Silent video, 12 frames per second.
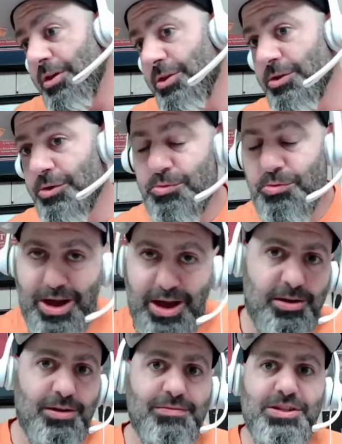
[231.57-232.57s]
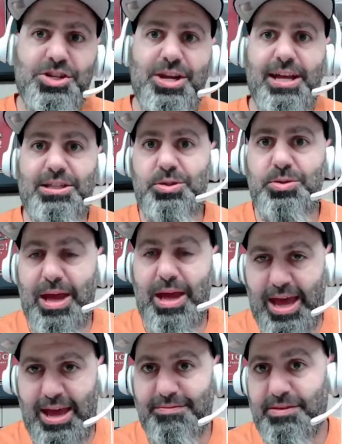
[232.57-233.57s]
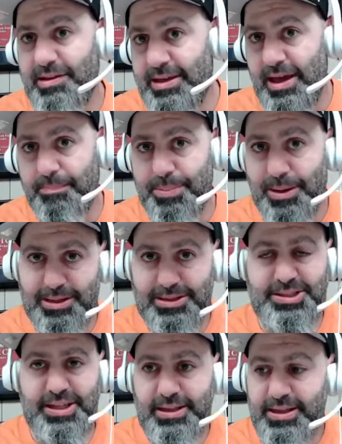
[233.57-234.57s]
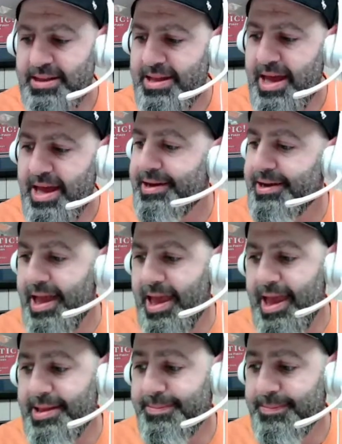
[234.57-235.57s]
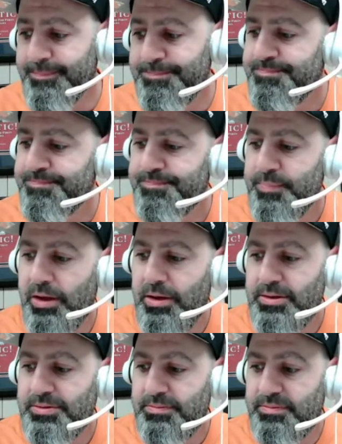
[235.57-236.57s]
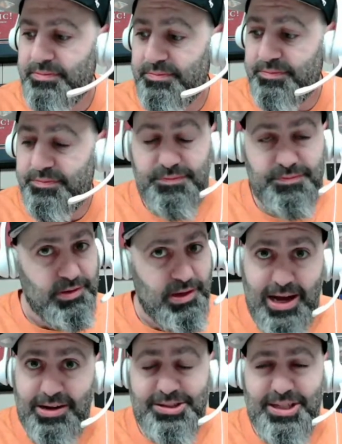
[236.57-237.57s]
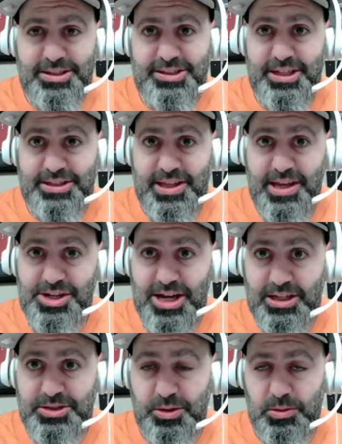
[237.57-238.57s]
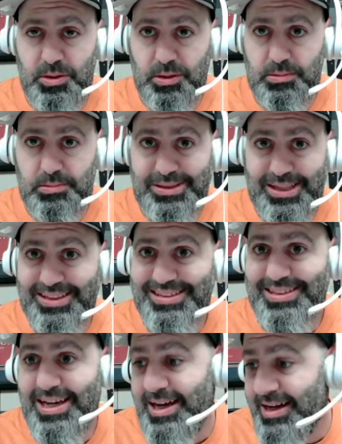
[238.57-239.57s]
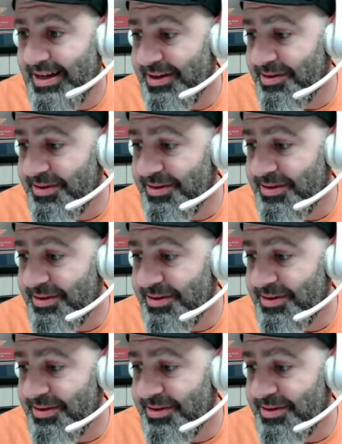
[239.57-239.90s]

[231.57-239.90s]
the greater of a chance you have to get pucks in the net. And Flyers had 16 shots on goal the entire